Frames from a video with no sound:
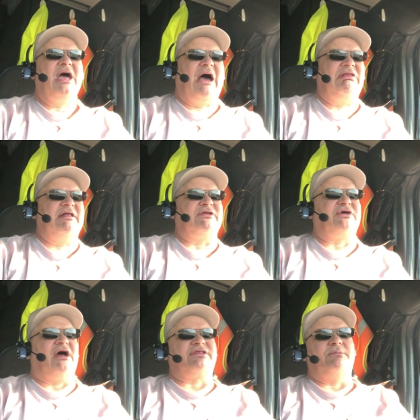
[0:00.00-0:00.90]
I'd like to
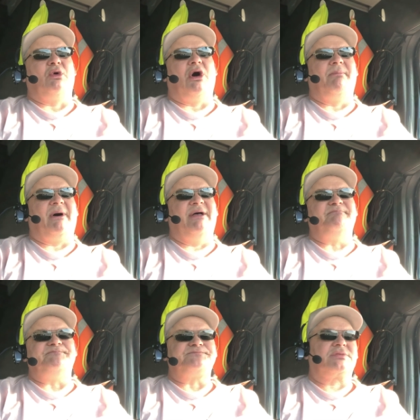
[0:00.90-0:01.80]
talk to more, but,
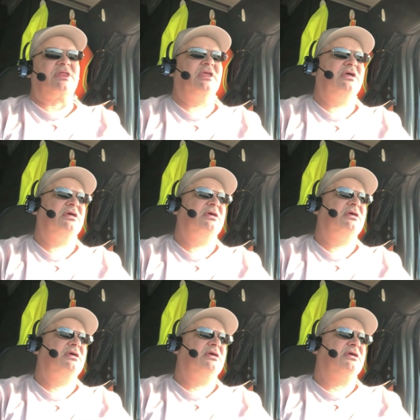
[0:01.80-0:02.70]

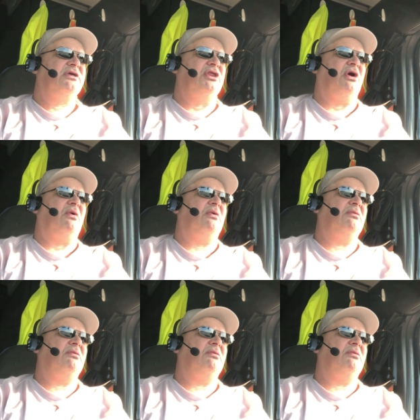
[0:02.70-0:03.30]
you know,